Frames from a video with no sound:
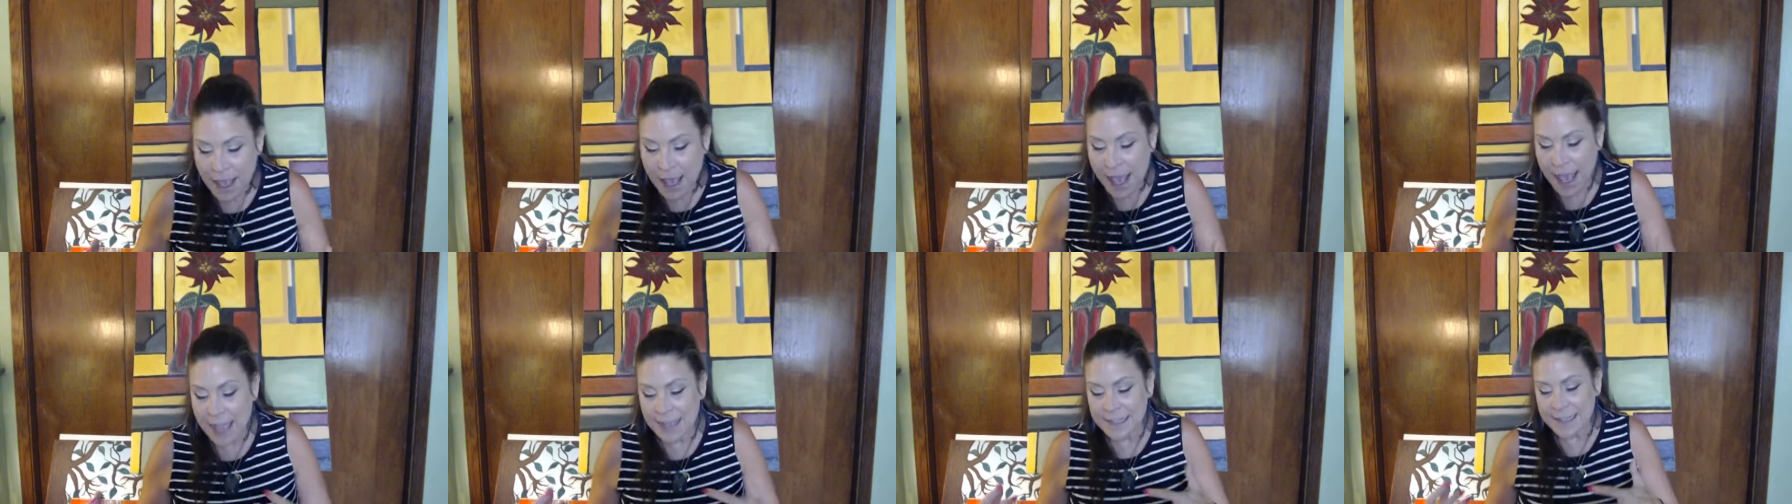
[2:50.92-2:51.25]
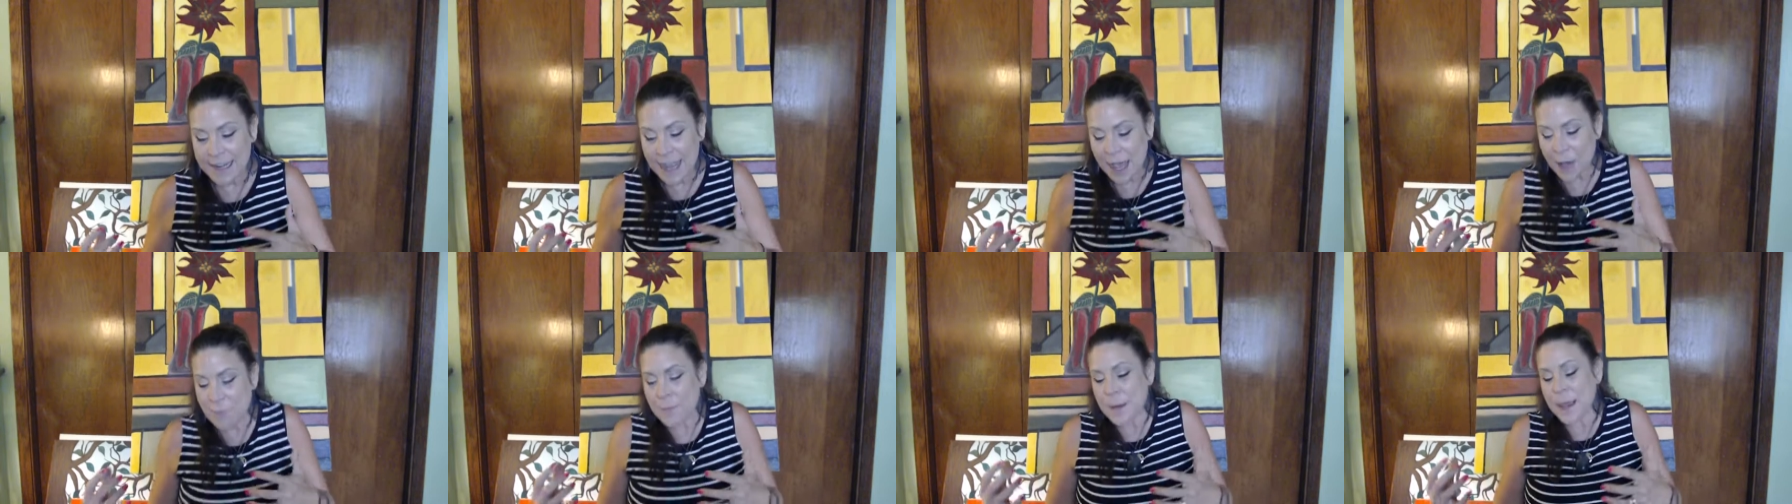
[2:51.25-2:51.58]
And
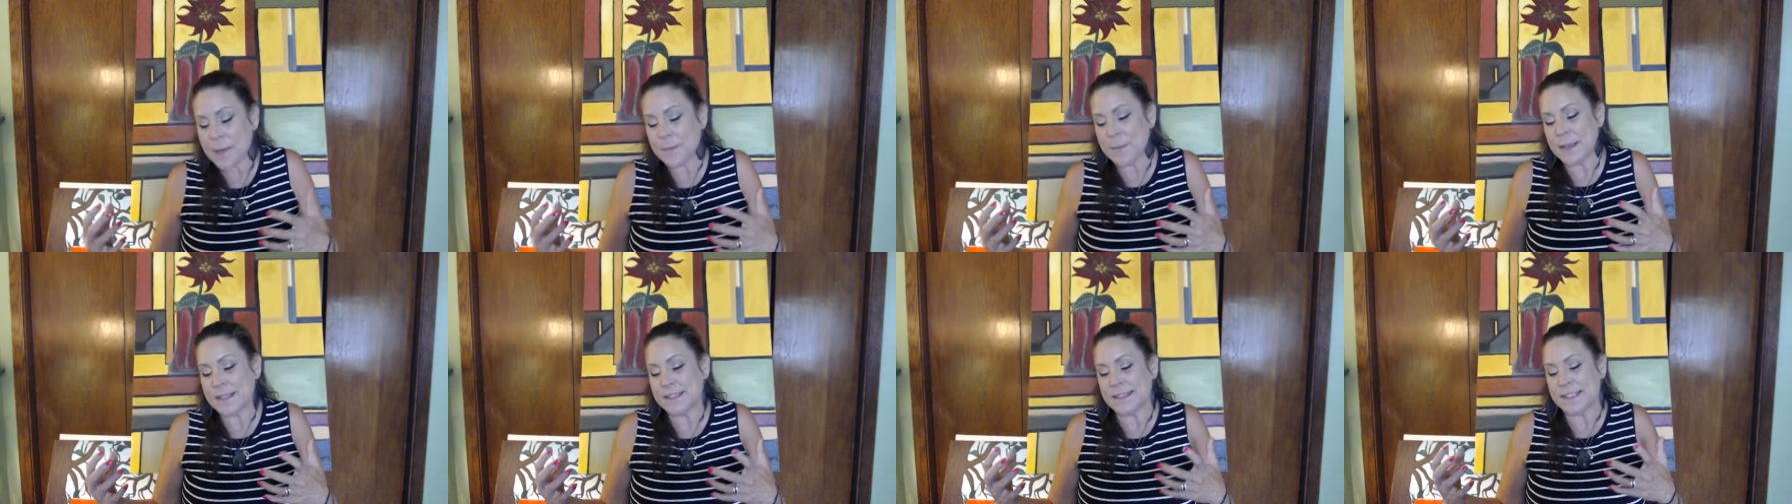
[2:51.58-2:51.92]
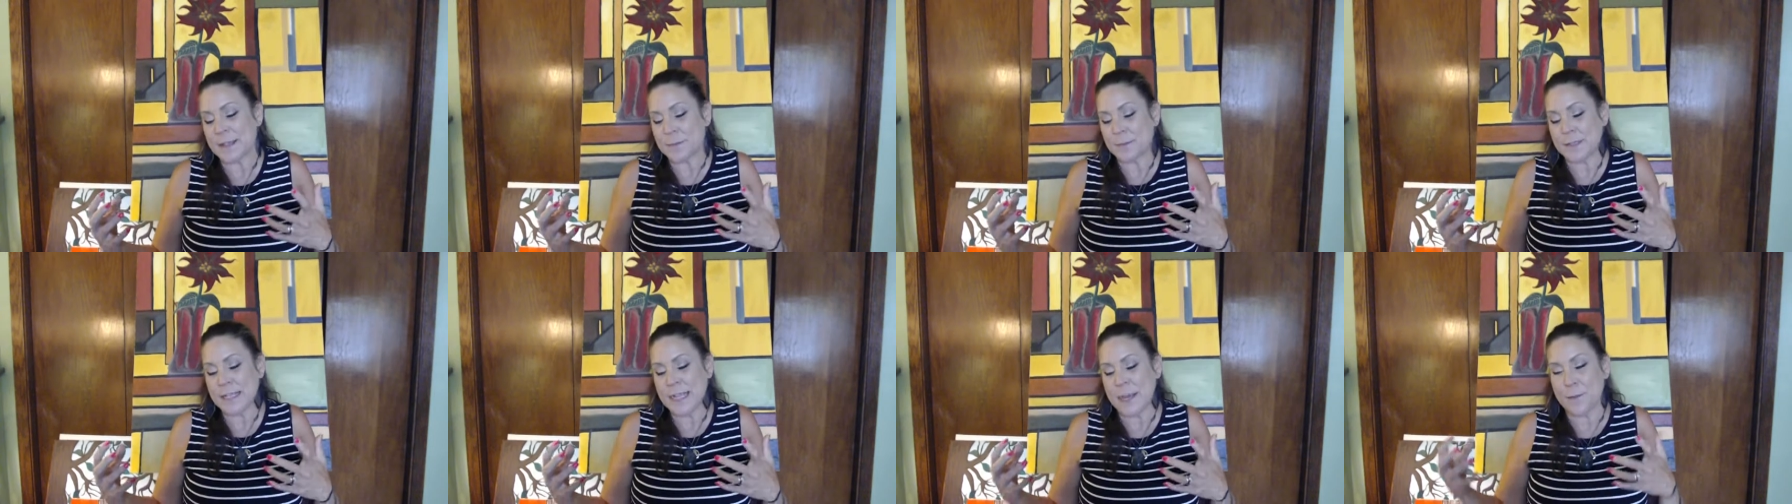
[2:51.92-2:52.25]
now by mid
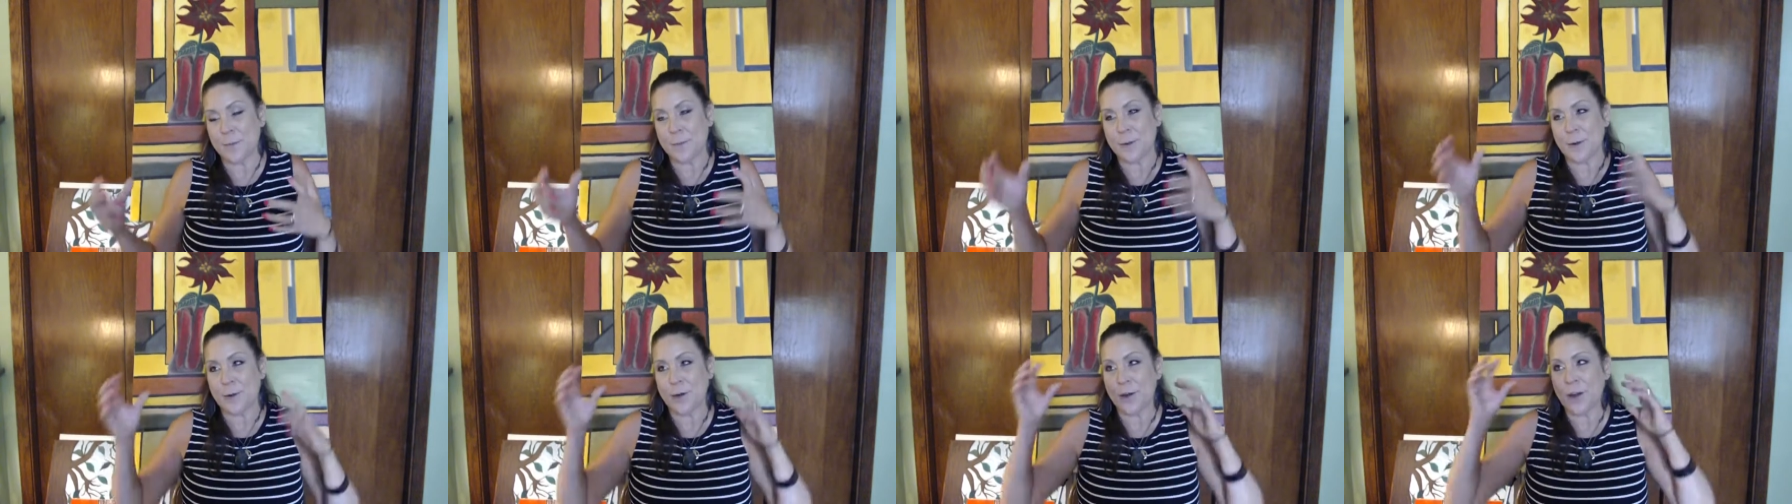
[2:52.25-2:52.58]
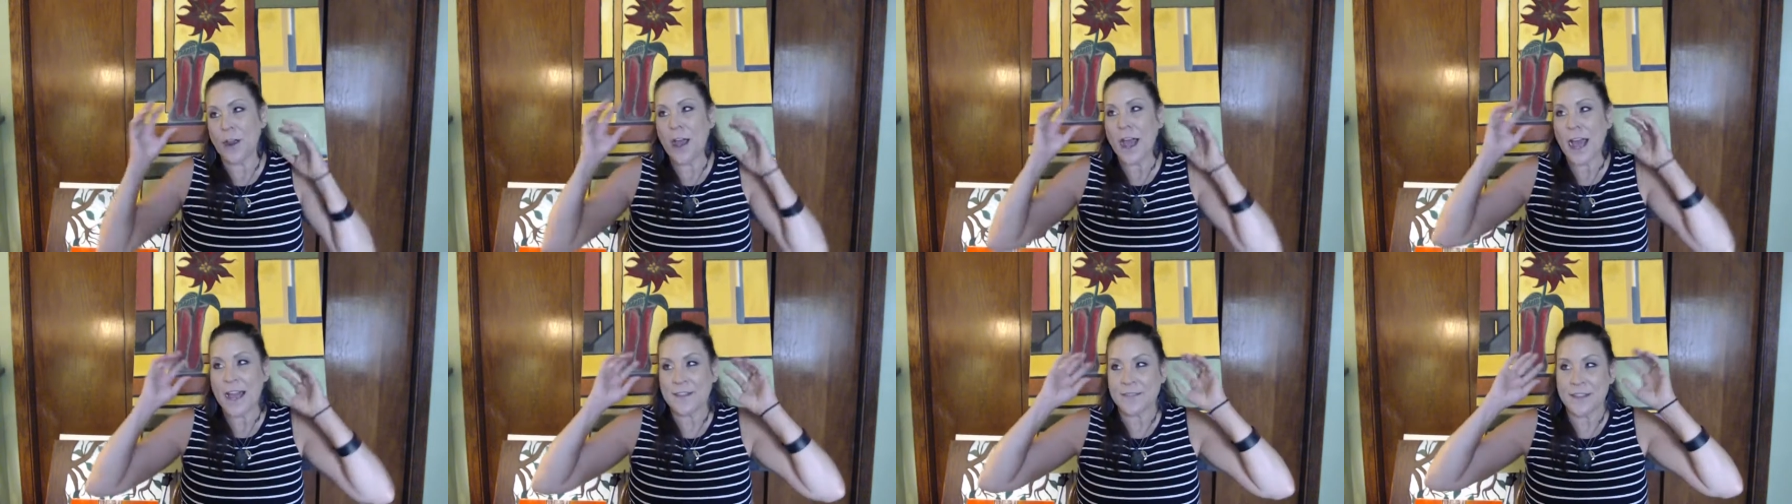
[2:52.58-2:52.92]
September,
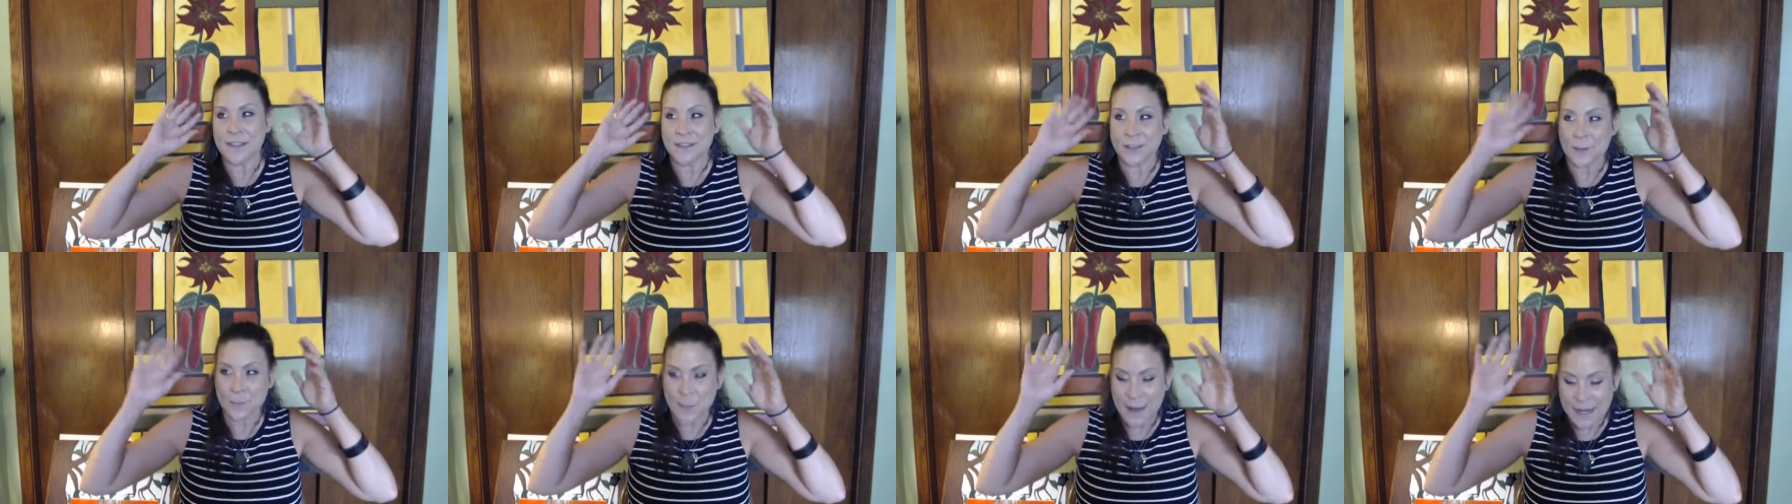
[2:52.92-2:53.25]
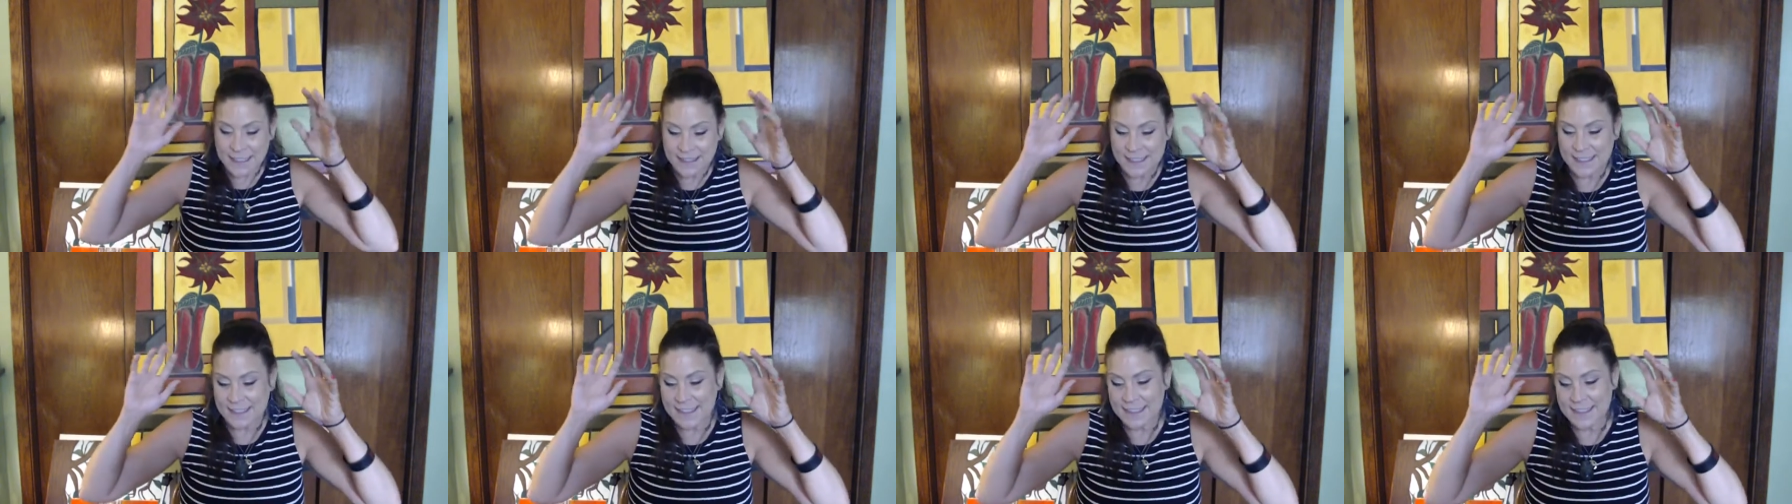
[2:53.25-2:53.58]
I think the
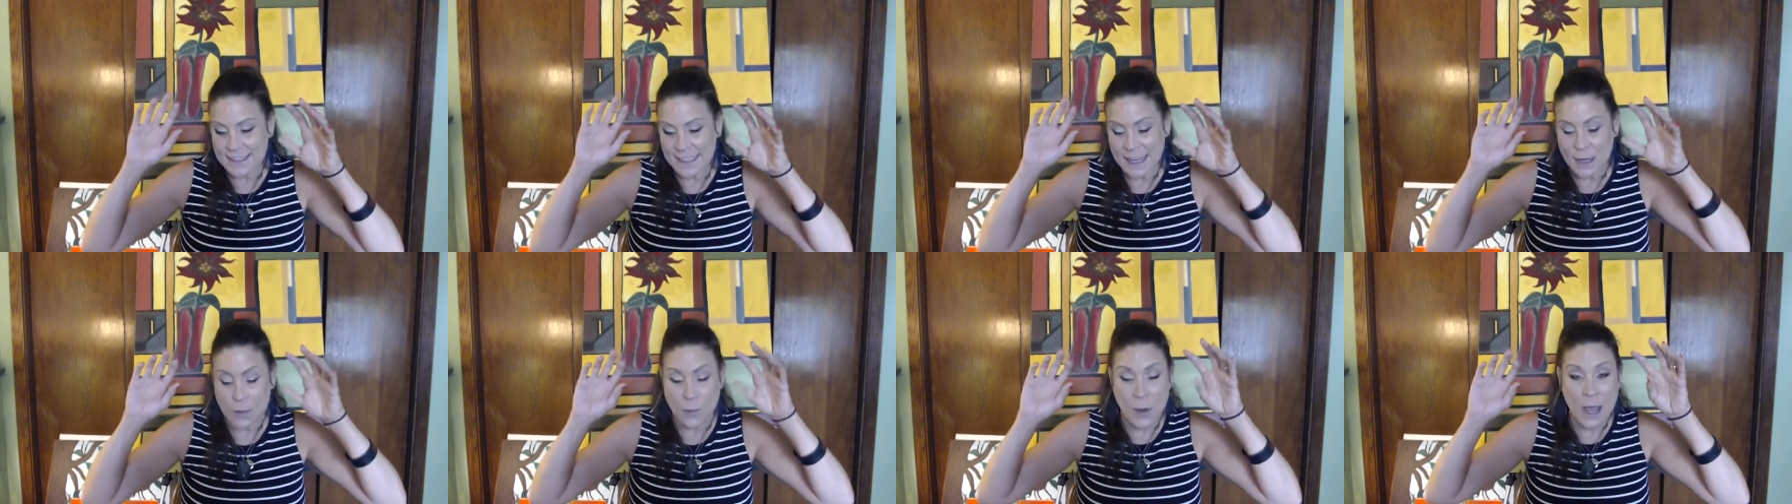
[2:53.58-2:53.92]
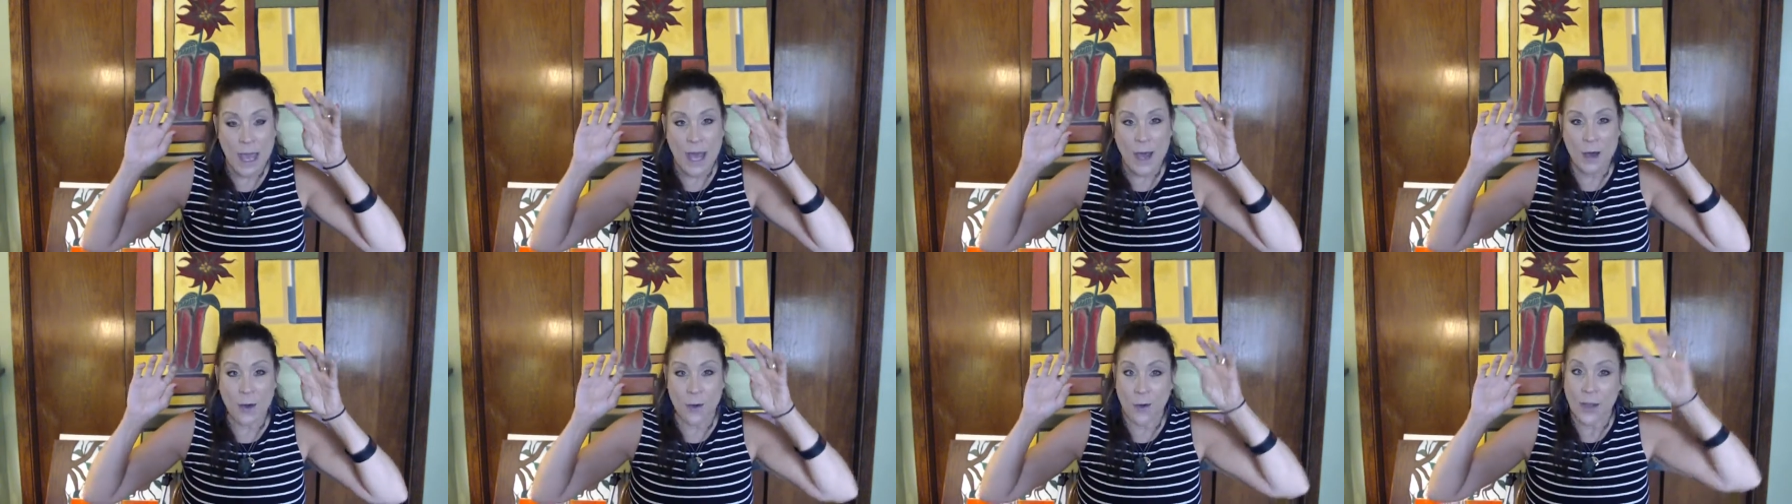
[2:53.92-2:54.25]
Pisces is like,
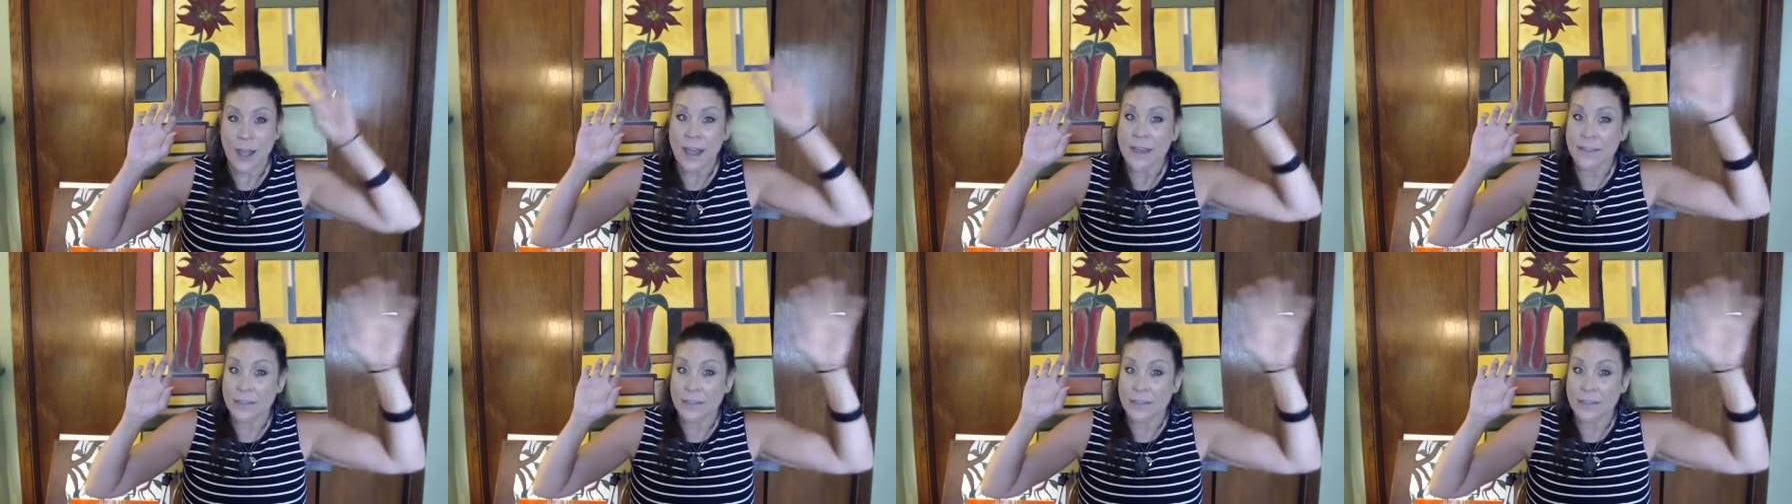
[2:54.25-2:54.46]
wow,